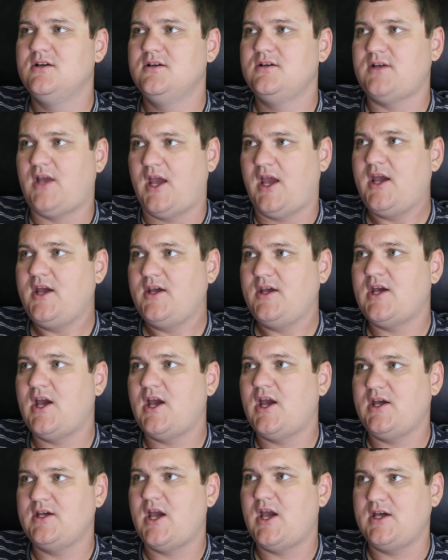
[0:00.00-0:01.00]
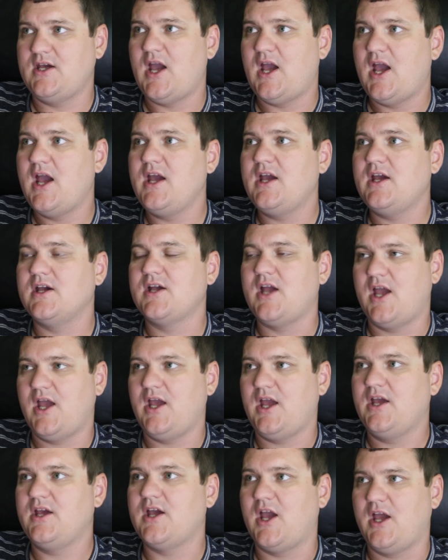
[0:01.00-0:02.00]
hey, hey, hey, hey,
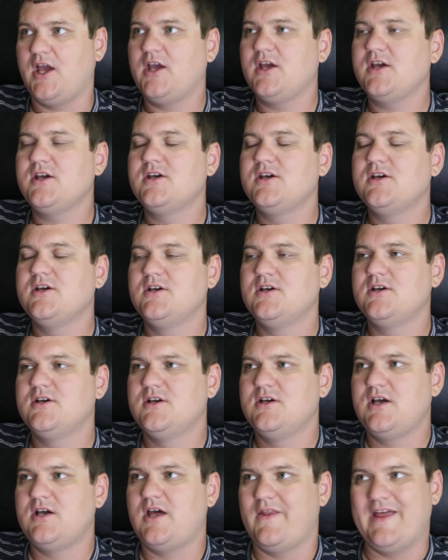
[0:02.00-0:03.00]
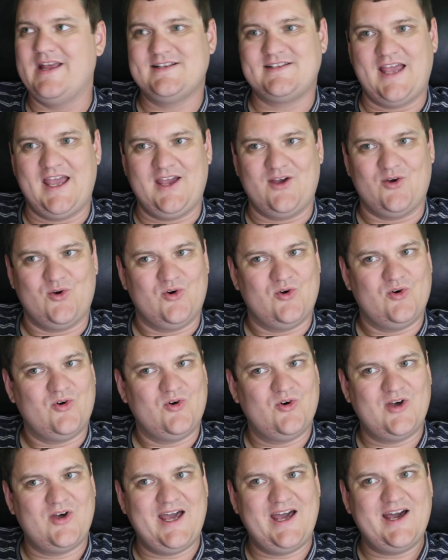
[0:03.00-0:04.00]
hey, hey. And they say, ho, ho,
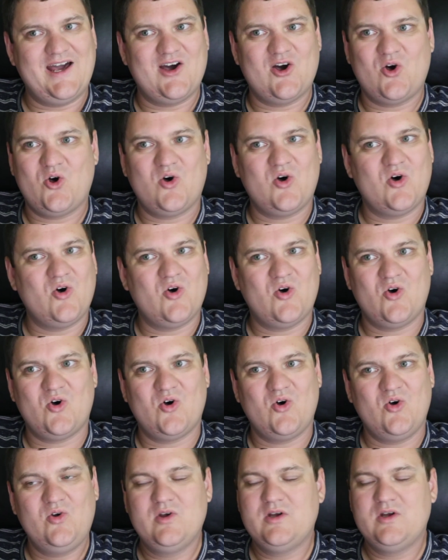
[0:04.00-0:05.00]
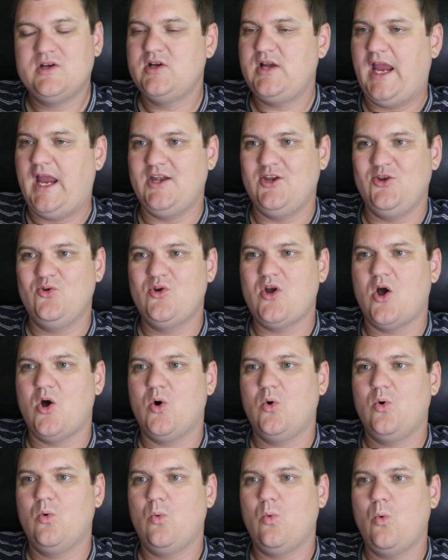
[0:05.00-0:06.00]
hey, ho, ho, ho. And you
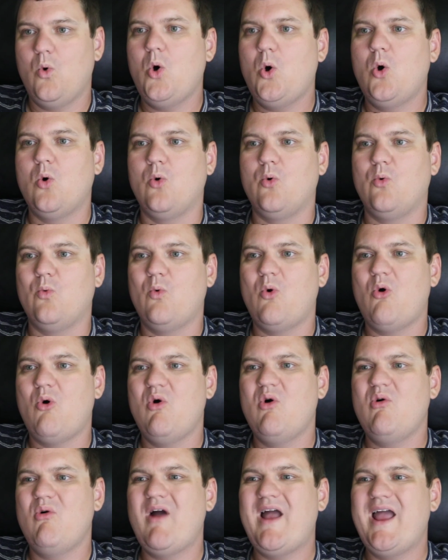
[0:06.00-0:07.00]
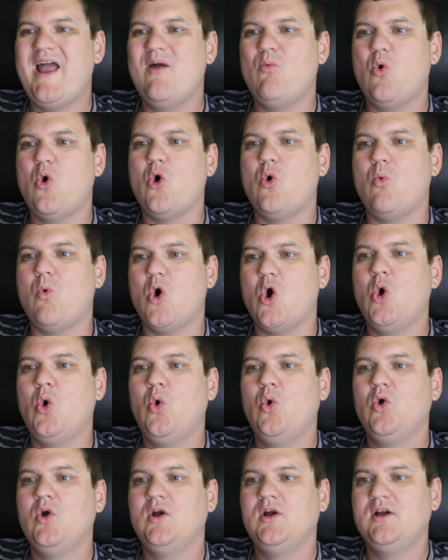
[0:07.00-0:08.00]
go, whoa, whoa, whoa, hey, whoa, whoa.
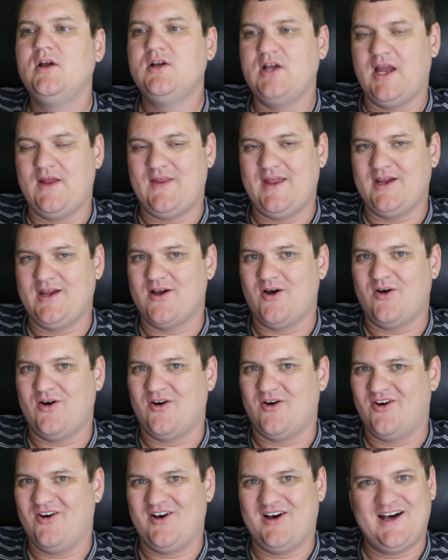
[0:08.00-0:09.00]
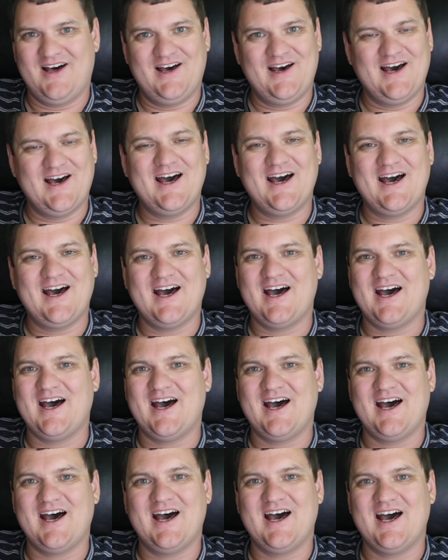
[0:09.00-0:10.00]
And they go, ho,
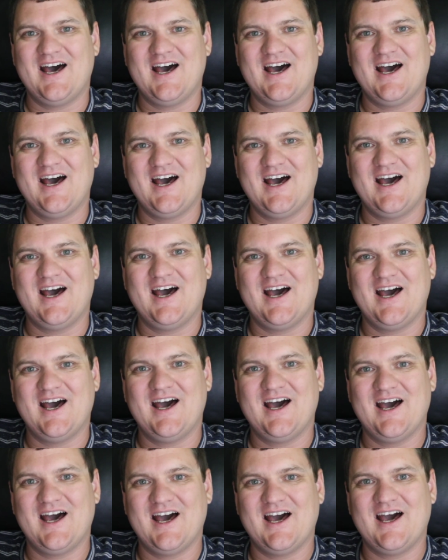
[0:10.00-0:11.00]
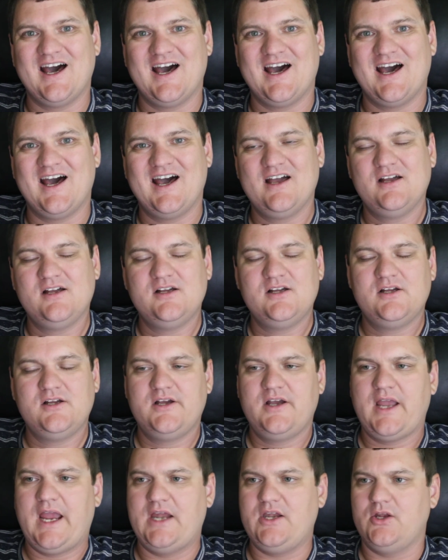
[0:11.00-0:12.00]
ha.
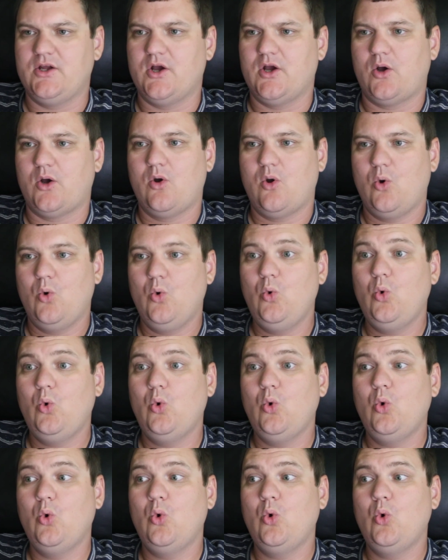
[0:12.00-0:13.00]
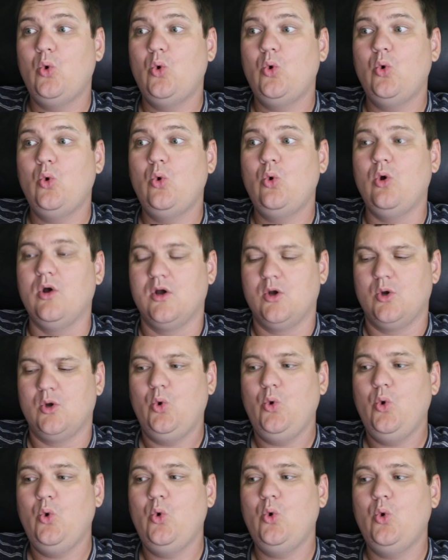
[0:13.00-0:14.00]
And you go, whoo,
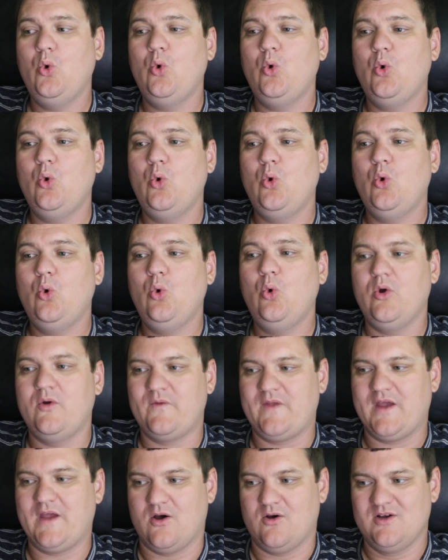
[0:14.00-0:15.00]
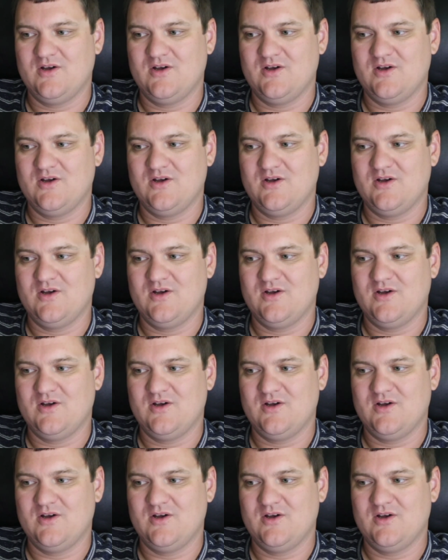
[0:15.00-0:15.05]
whoo. And they go,